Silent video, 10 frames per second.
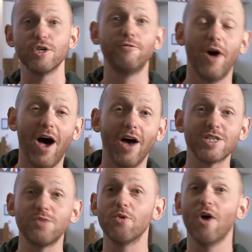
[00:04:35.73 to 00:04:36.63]
So for
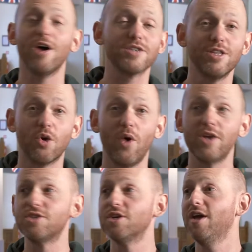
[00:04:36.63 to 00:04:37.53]
us, if we're asking the
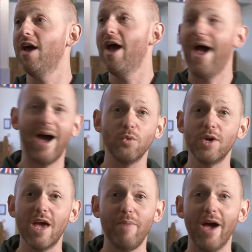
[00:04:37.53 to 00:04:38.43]
question, how do
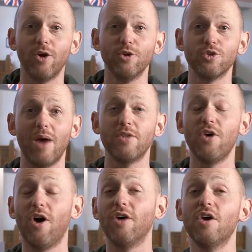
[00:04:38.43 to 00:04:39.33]
we get back on track with
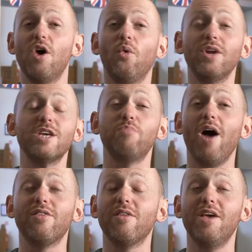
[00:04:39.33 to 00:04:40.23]
God? Well, it's
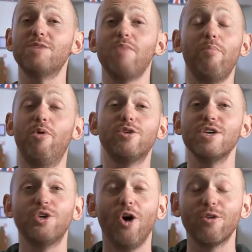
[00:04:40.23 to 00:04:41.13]
by
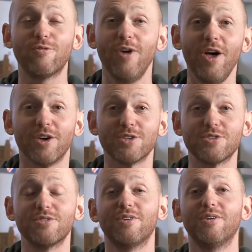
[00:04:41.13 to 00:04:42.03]
putting God
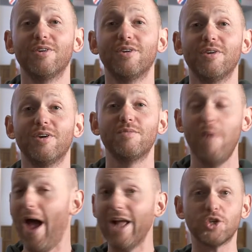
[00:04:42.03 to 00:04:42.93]
first. It's
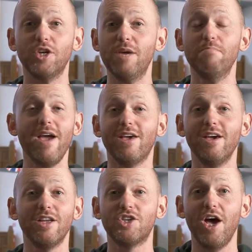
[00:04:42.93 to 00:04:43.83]
by actually
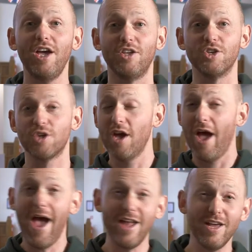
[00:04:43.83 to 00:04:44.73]
making a change,
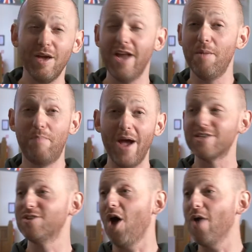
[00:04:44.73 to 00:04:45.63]
heading in a
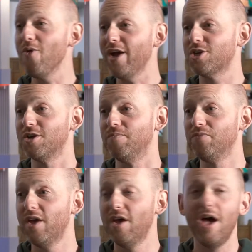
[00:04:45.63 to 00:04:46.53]
better
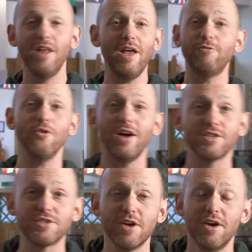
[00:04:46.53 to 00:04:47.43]
direction. Now for
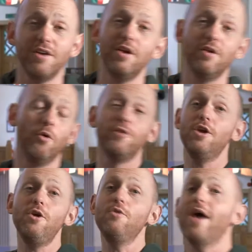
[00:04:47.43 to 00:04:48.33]
us, or for
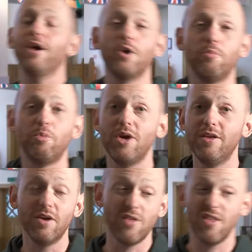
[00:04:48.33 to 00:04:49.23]
you, that could
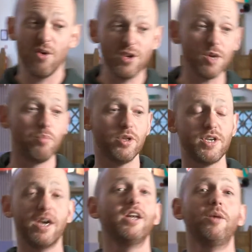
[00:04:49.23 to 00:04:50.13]
be, there is a
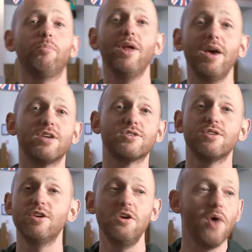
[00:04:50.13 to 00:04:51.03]
particular place
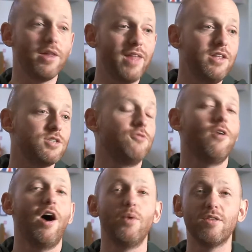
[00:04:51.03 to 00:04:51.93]
that you
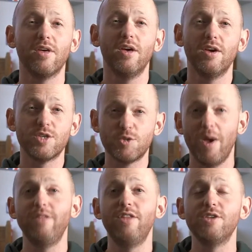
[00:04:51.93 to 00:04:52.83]
identify with
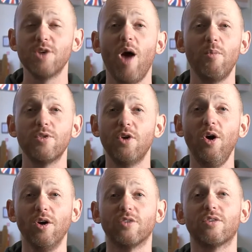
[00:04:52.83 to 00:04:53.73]
spending time with
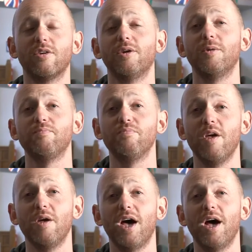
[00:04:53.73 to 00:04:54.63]
God.
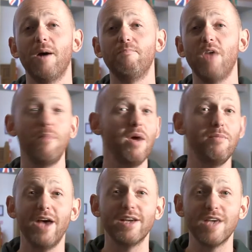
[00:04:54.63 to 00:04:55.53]
And
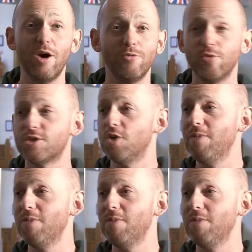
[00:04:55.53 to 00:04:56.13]
maybe that's helpful to you.